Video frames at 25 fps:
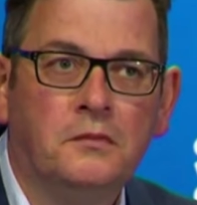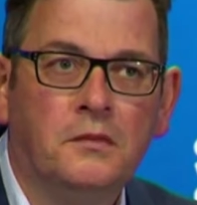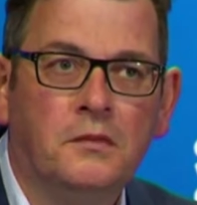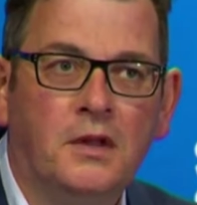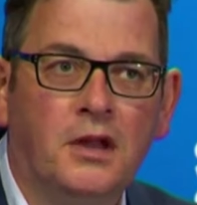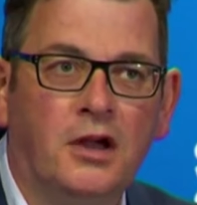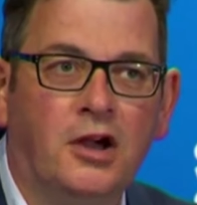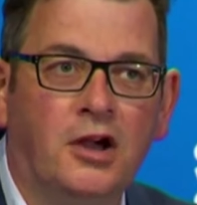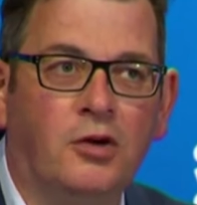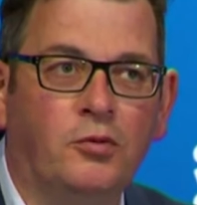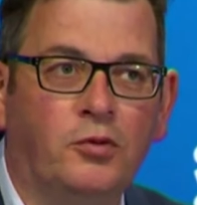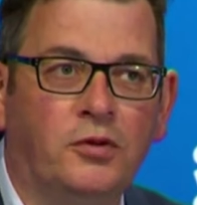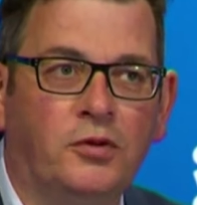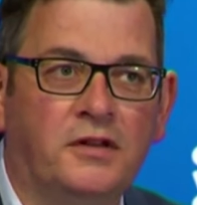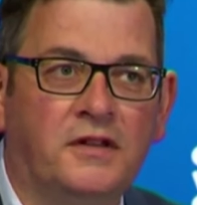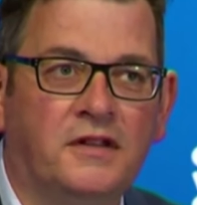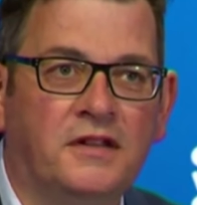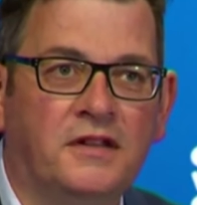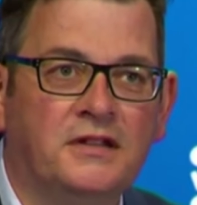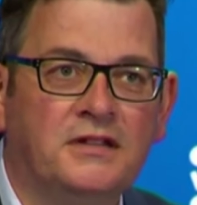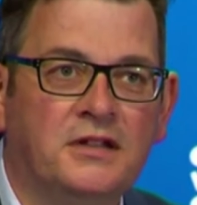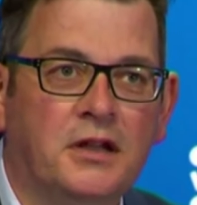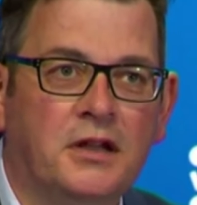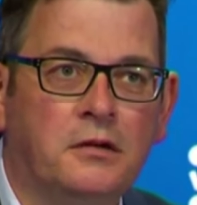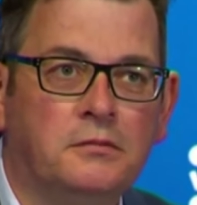no, I wouldn't
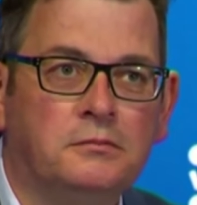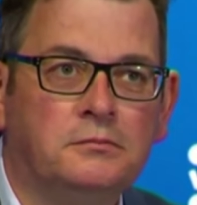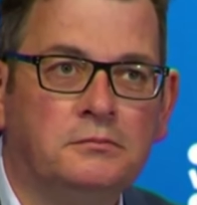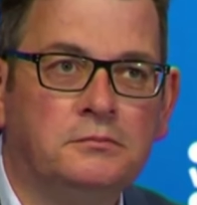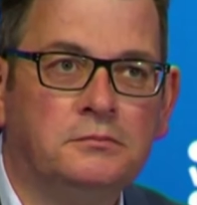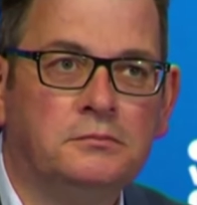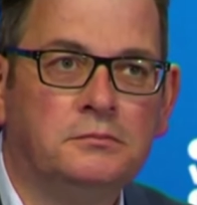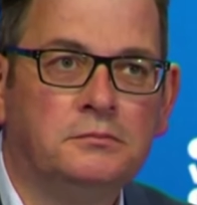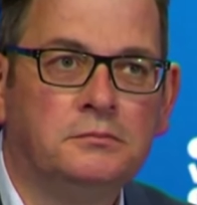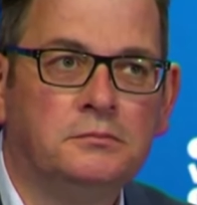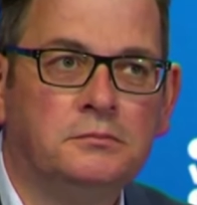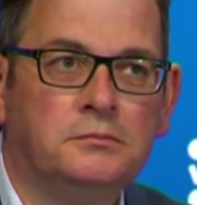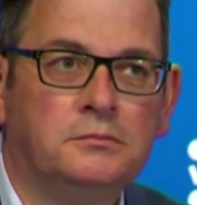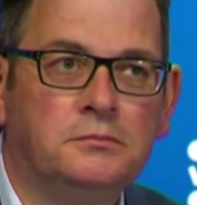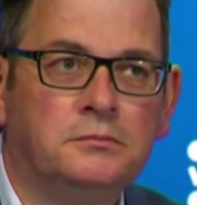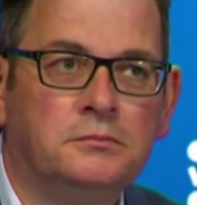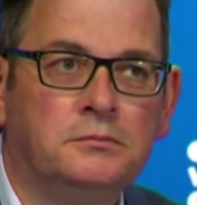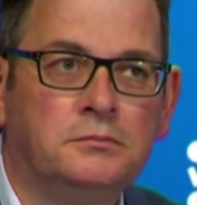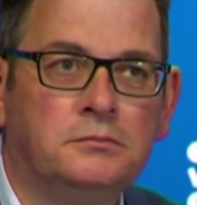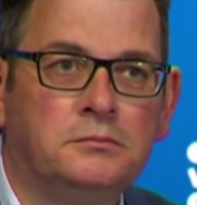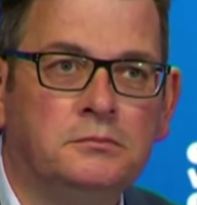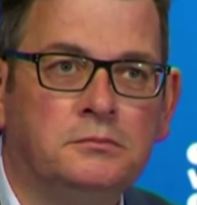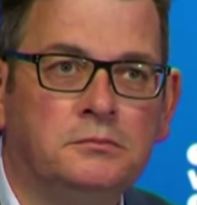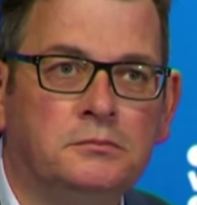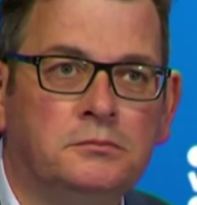think so. Be in that
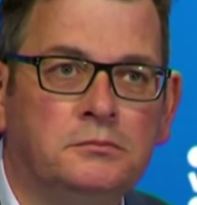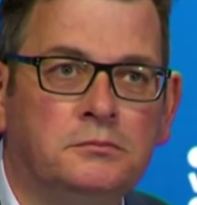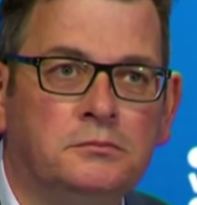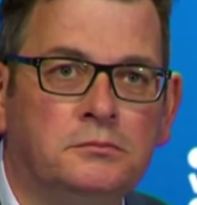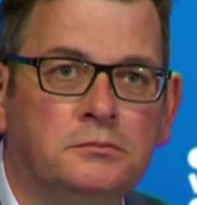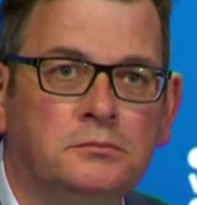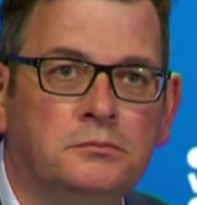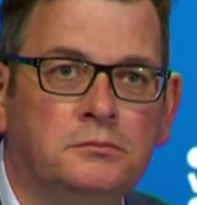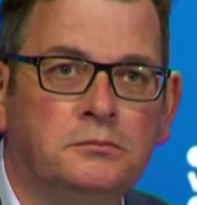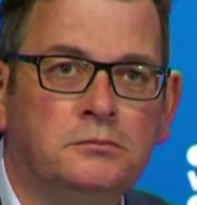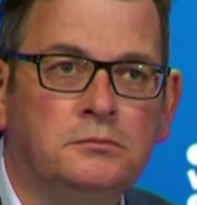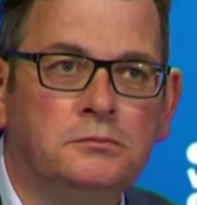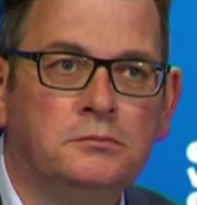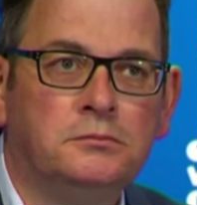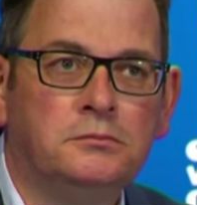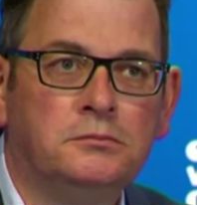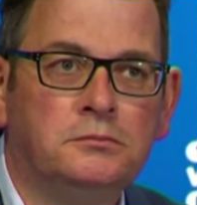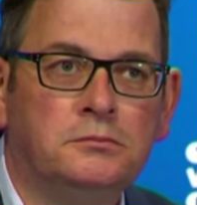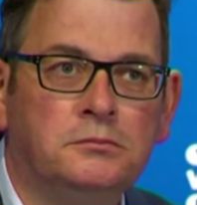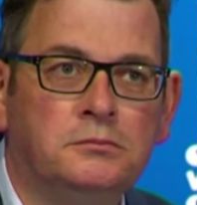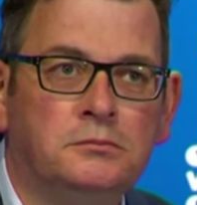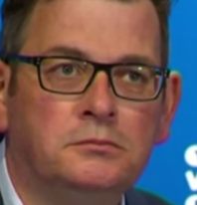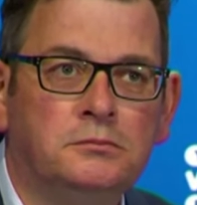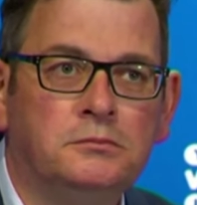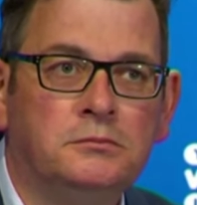position when the other states
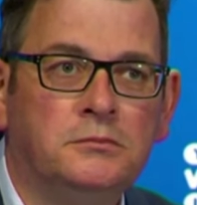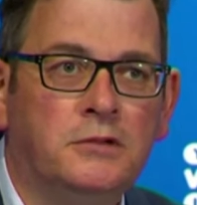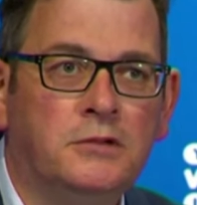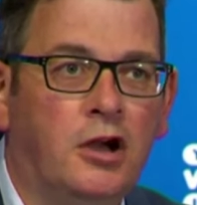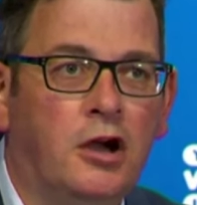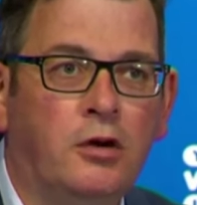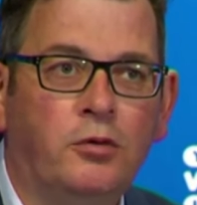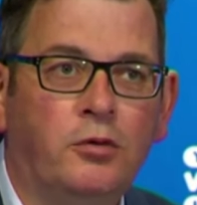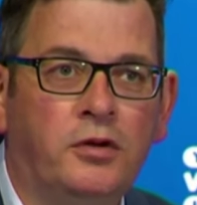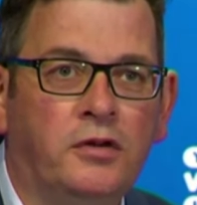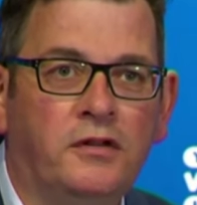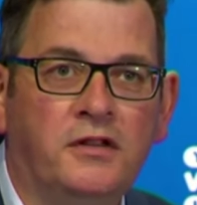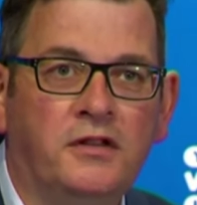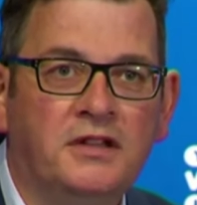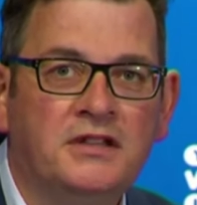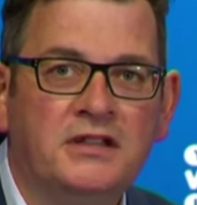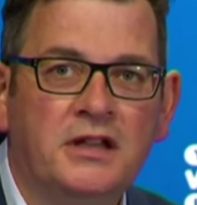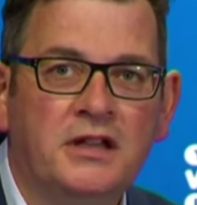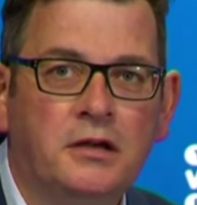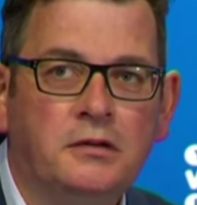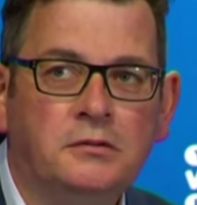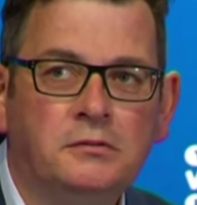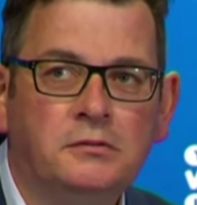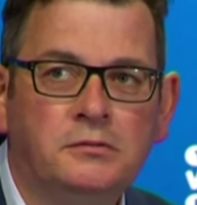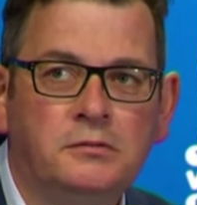aren't. No, I wouldn't think
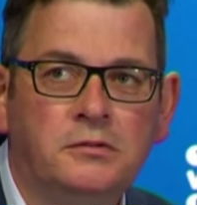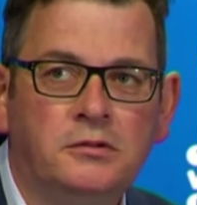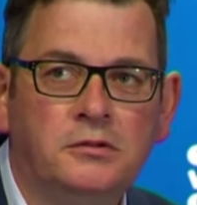so.